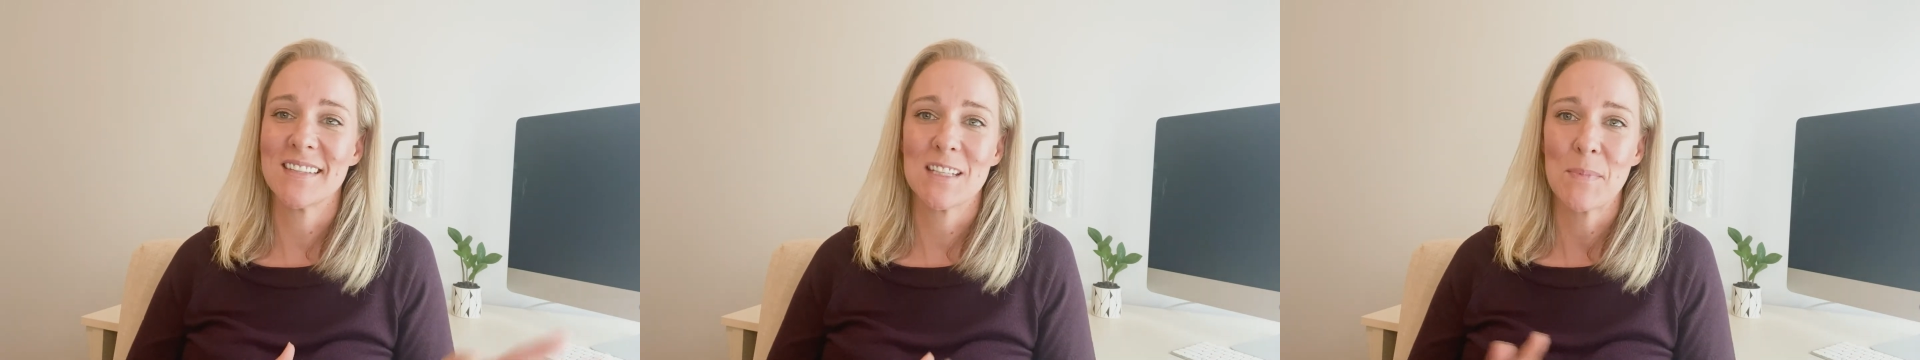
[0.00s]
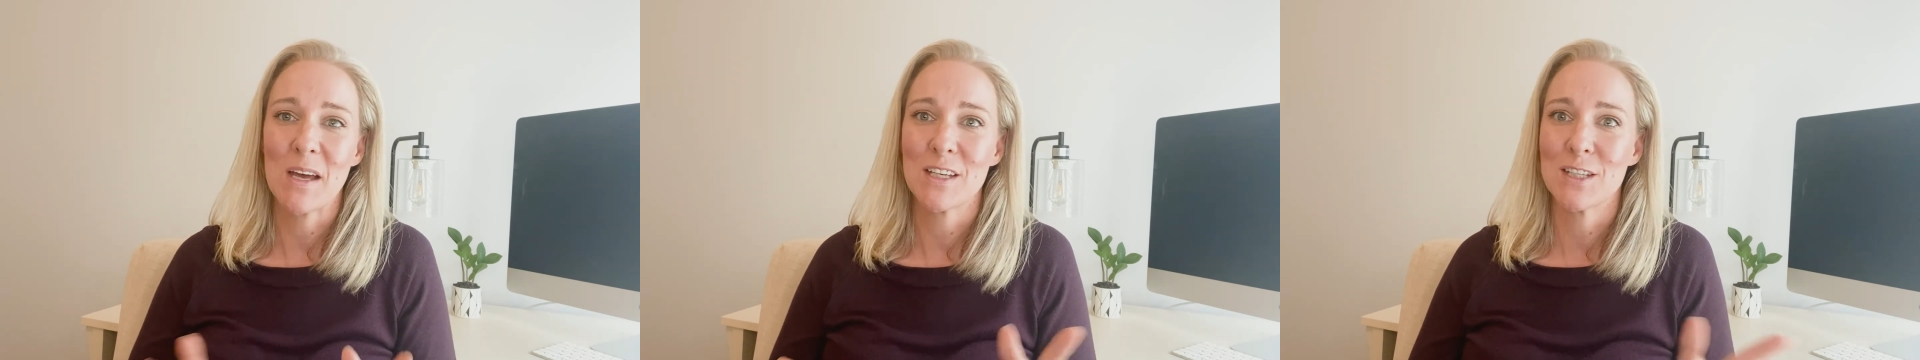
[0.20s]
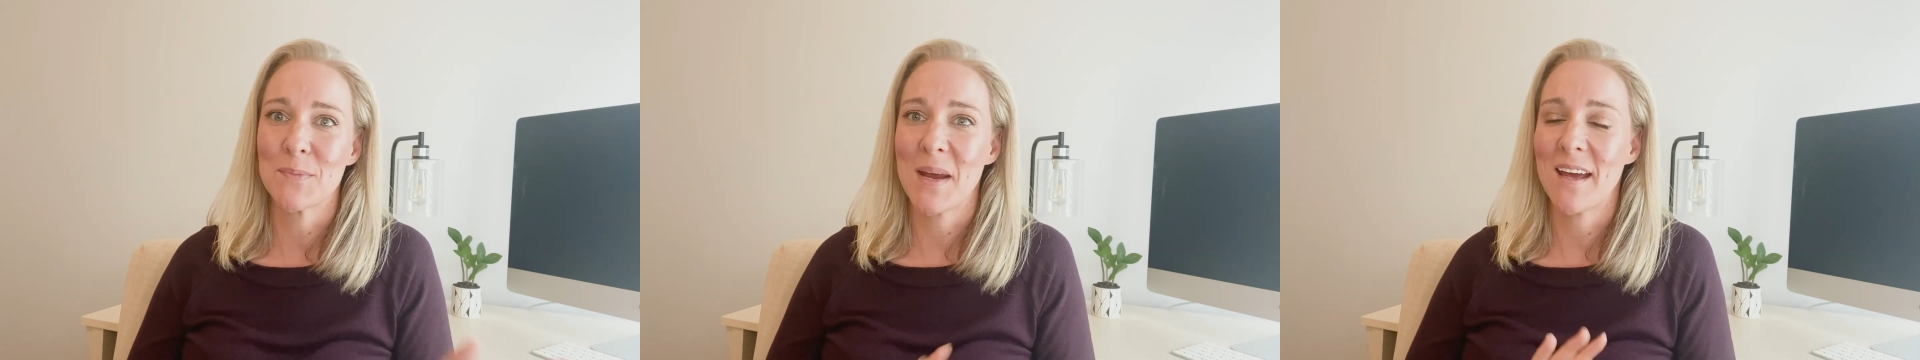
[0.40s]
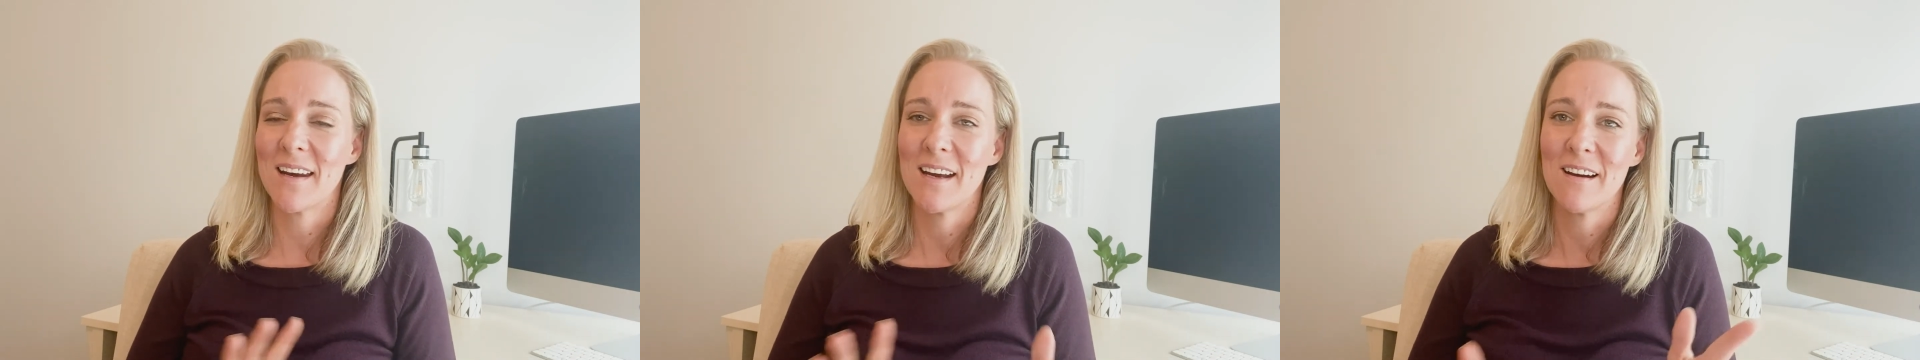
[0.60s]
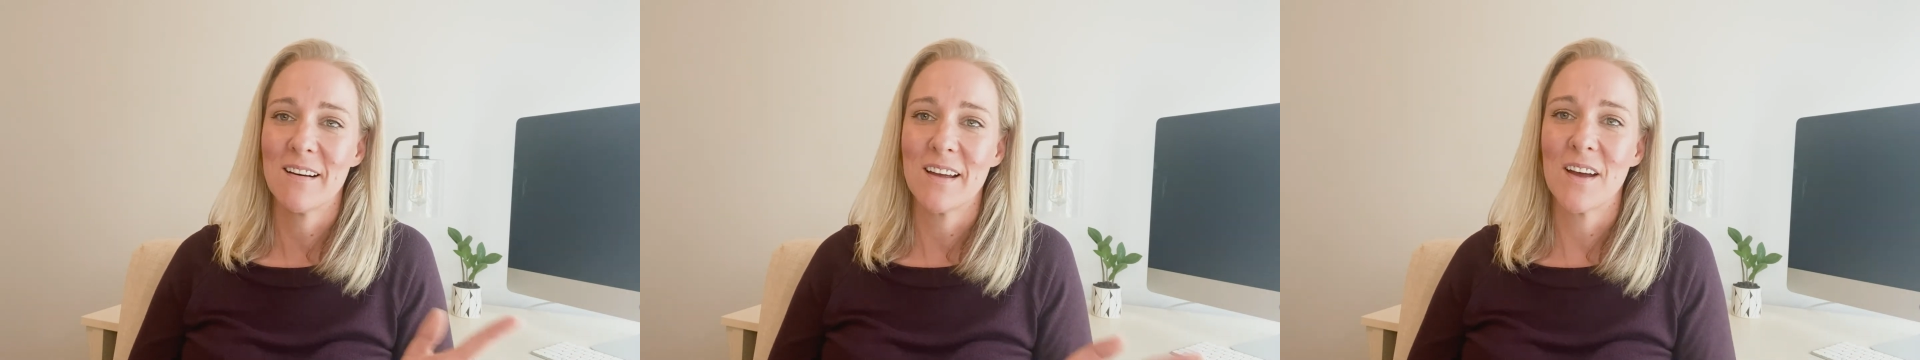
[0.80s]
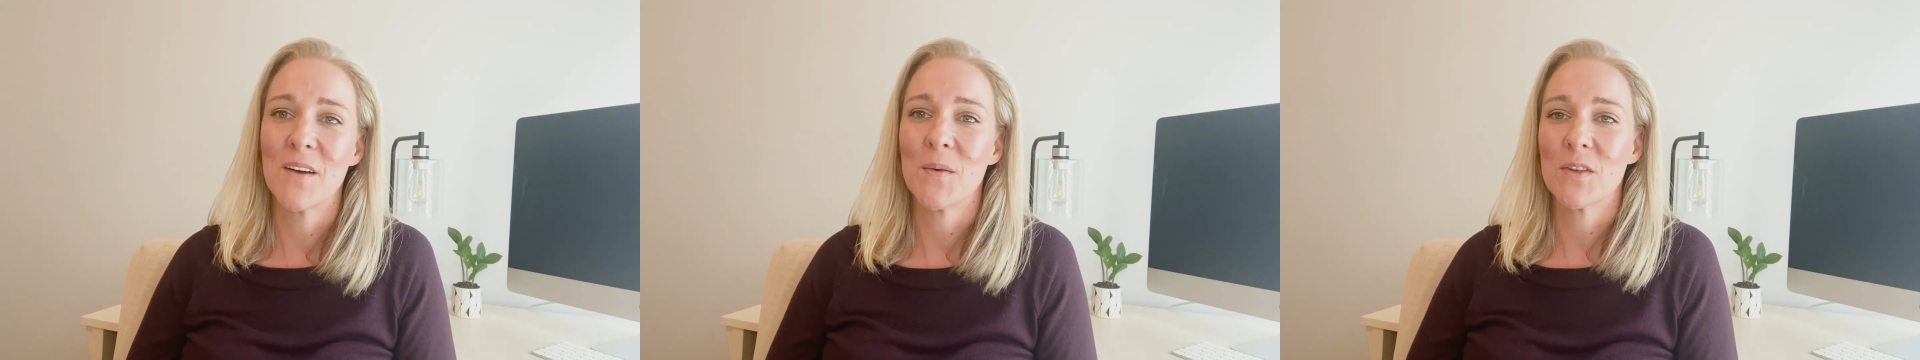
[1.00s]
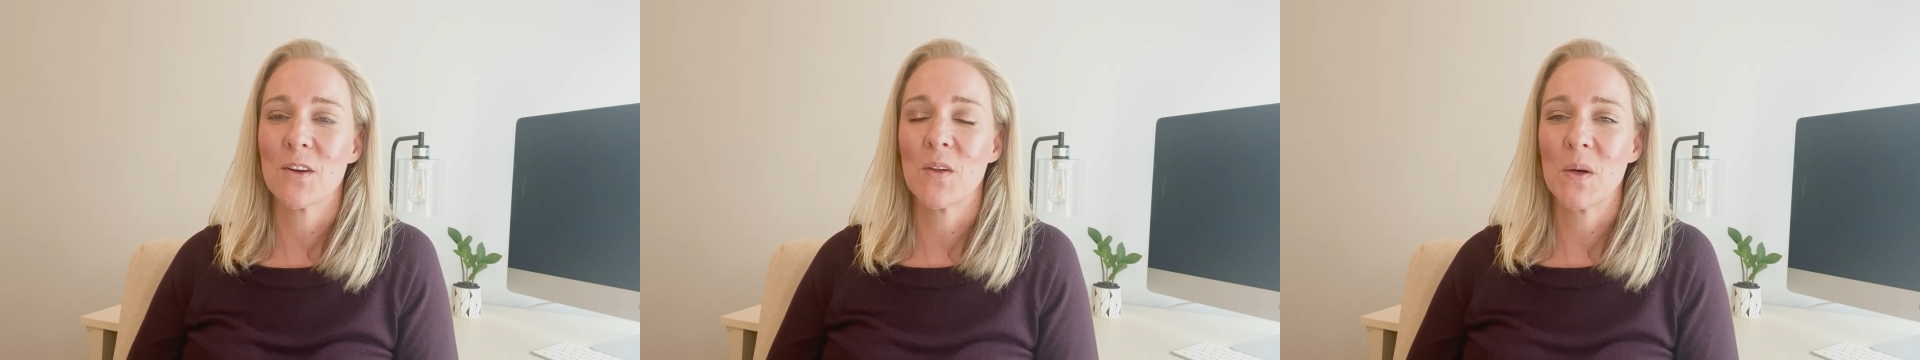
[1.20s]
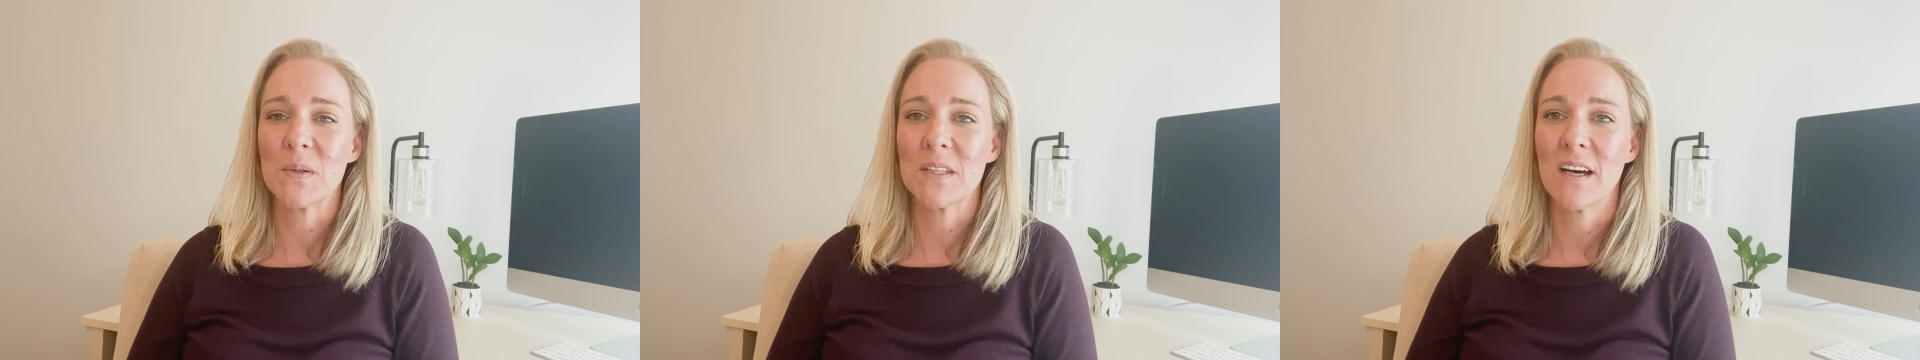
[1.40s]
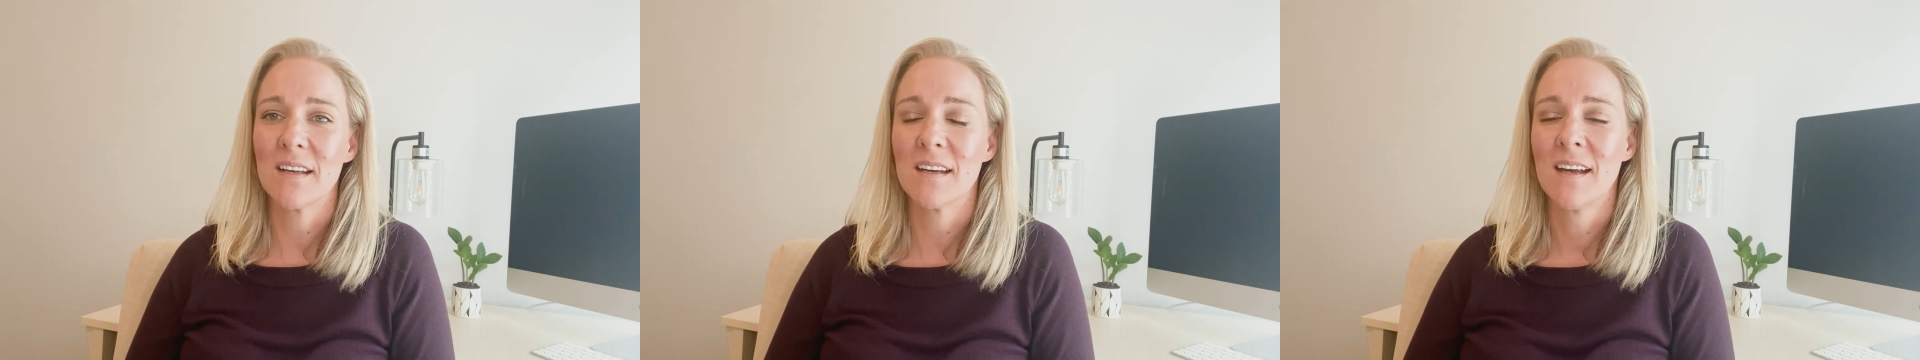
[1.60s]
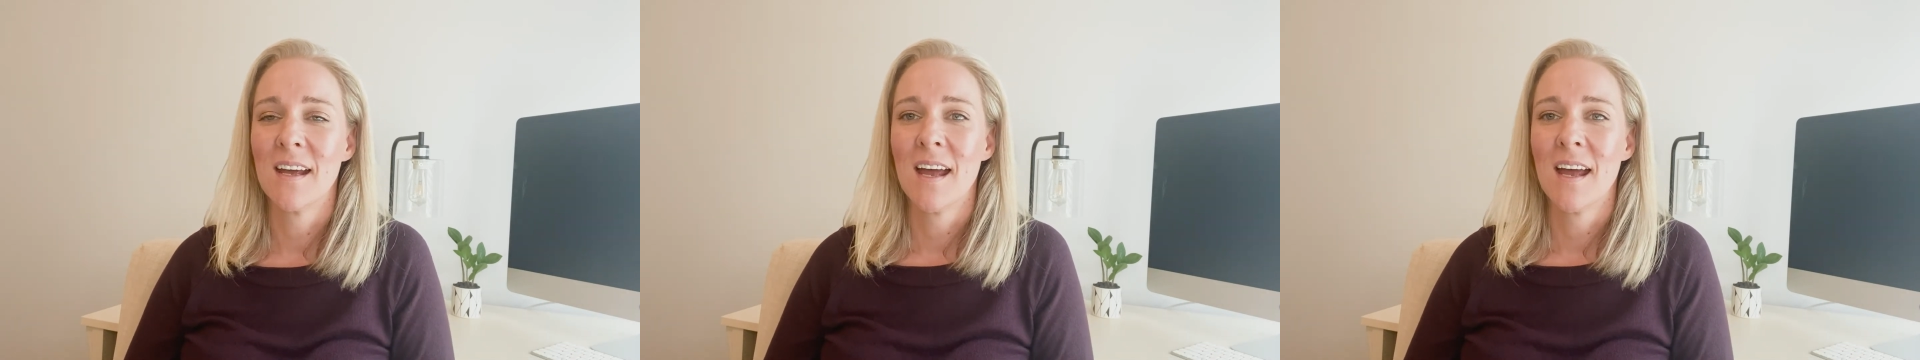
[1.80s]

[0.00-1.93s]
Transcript: splash pad area with their clothes on.